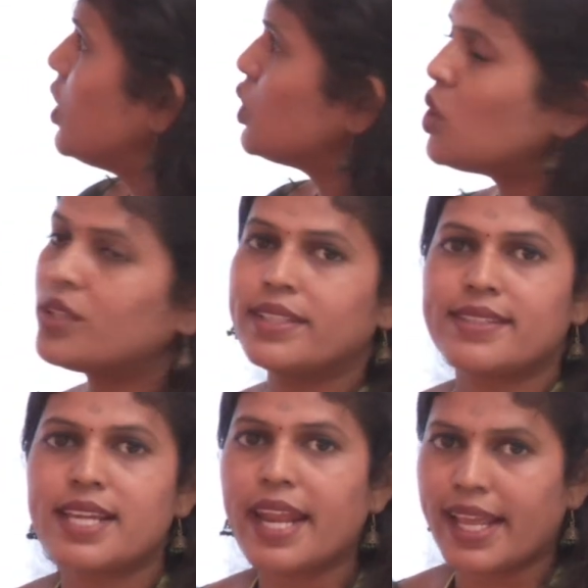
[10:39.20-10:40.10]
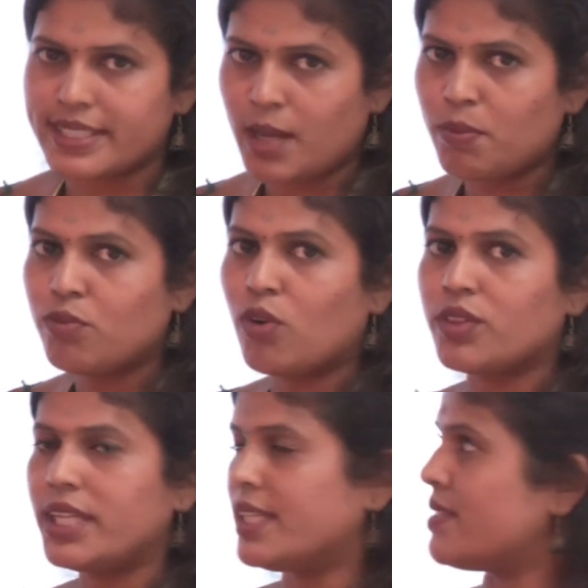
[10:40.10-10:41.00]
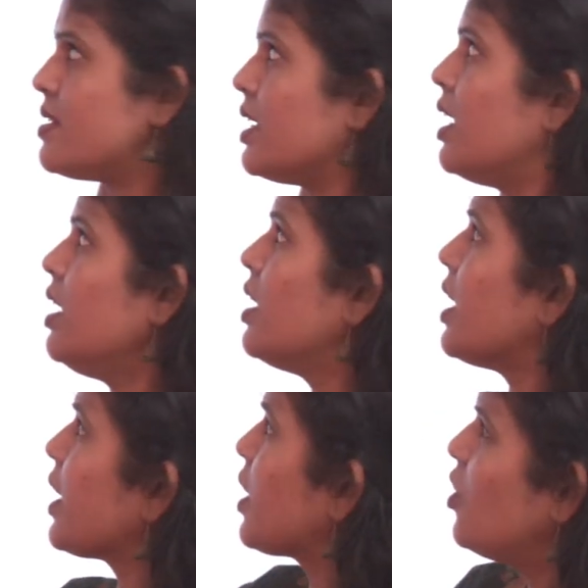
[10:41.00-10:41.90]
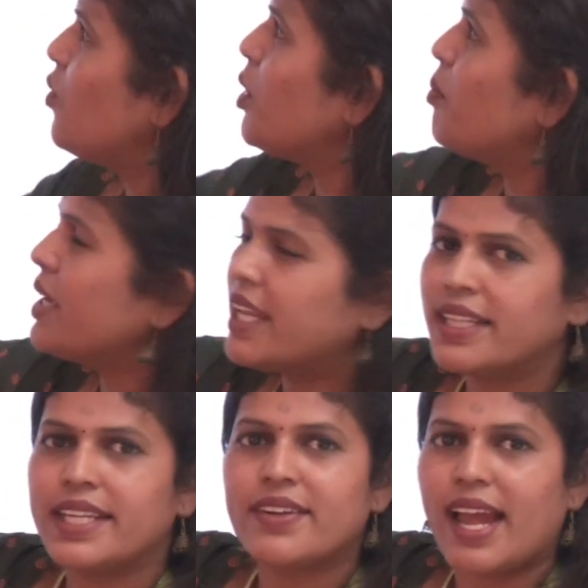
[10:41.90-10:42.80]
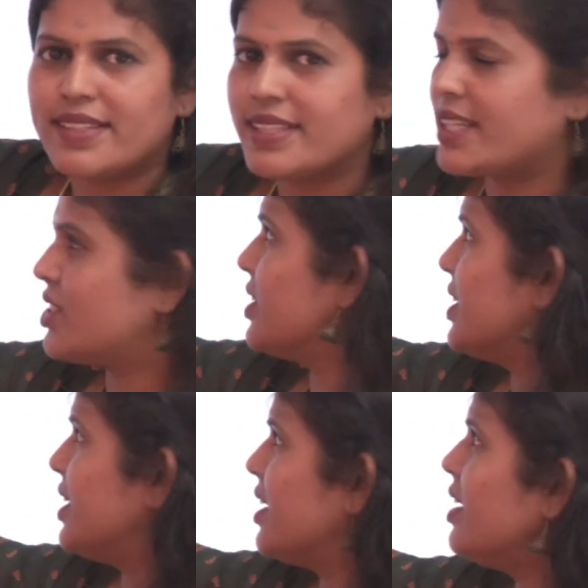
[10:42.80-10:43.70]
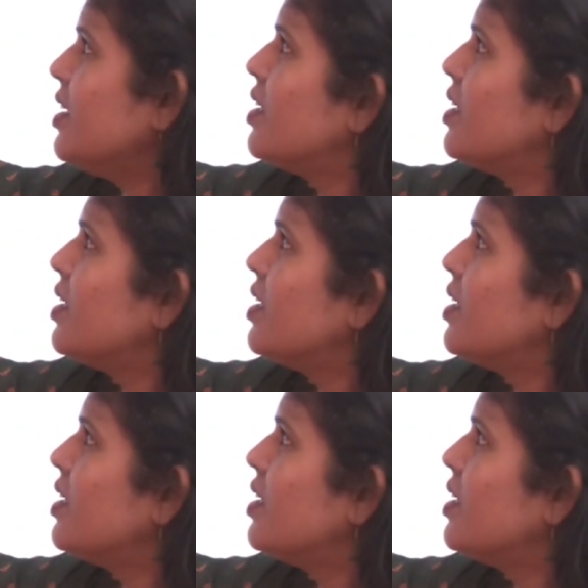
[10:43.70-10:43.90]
So this is an example for the TCL. Like, we'll begin the transaction here.